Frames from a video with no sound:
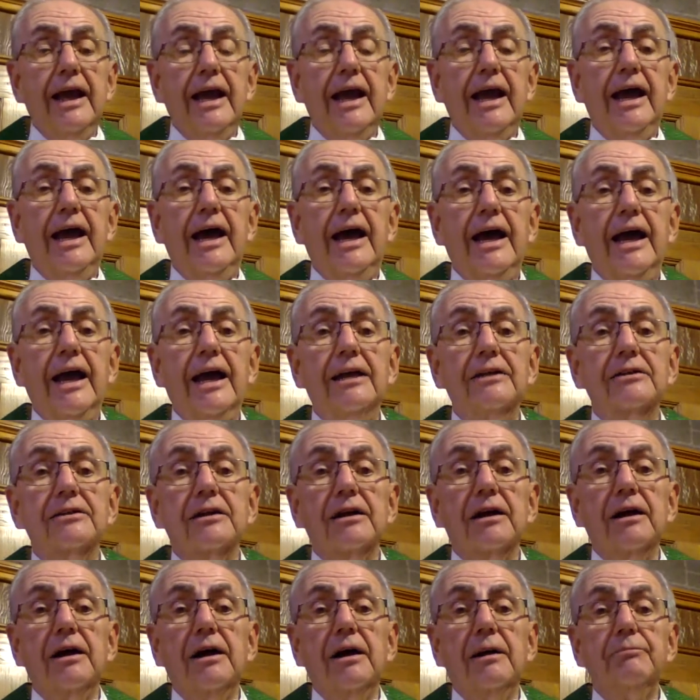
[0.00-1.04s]

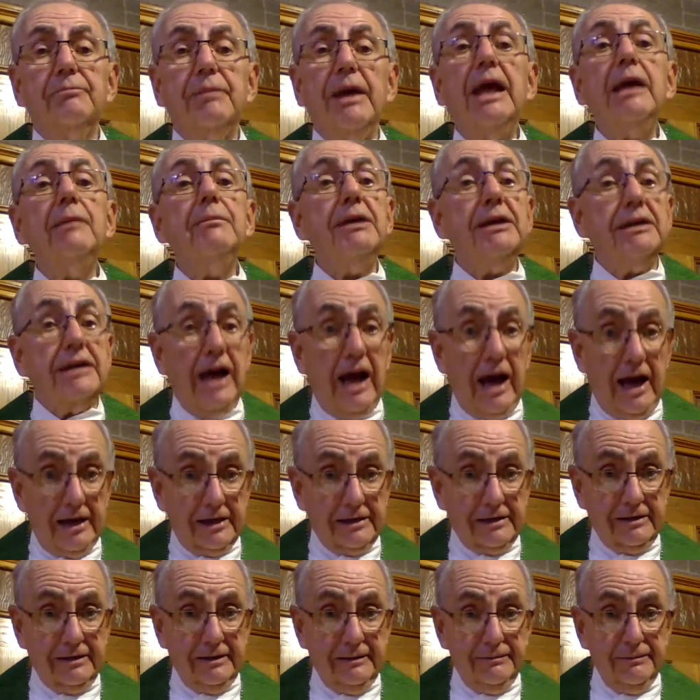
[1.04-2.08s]
and Baby
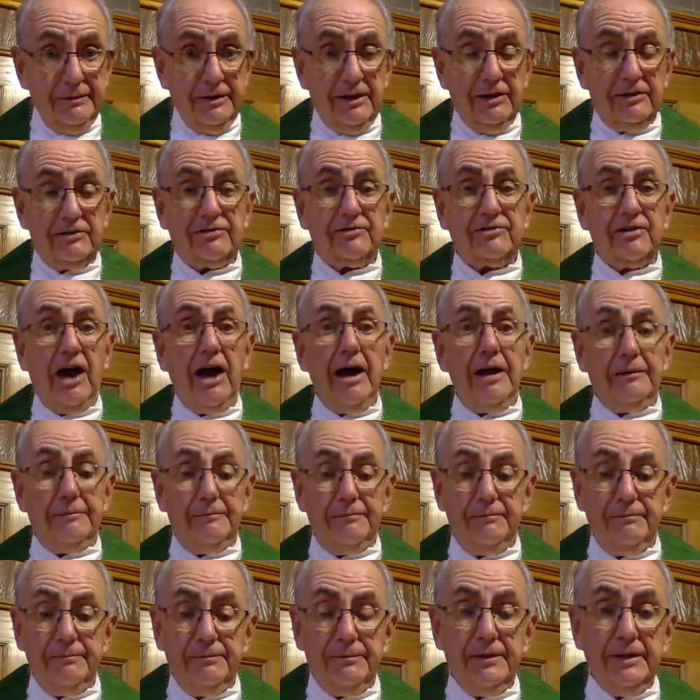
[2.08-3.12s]
Doc, his
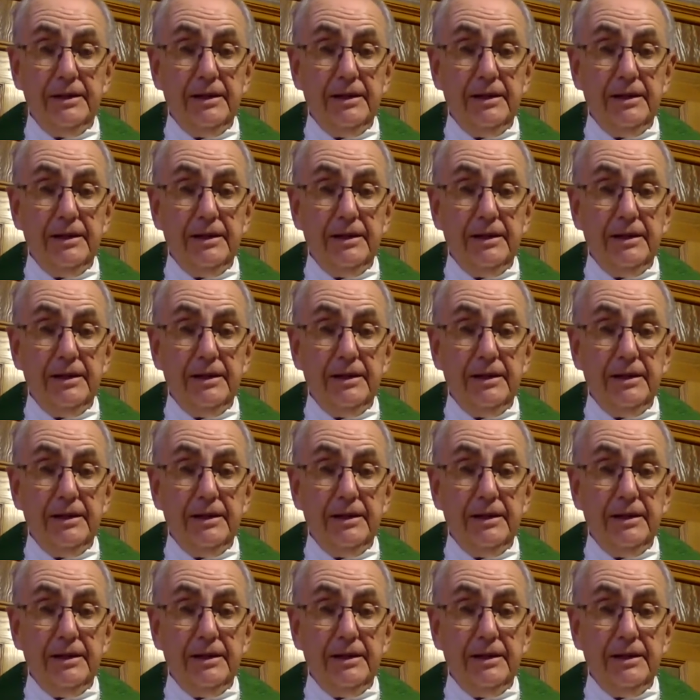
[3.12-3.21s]
son,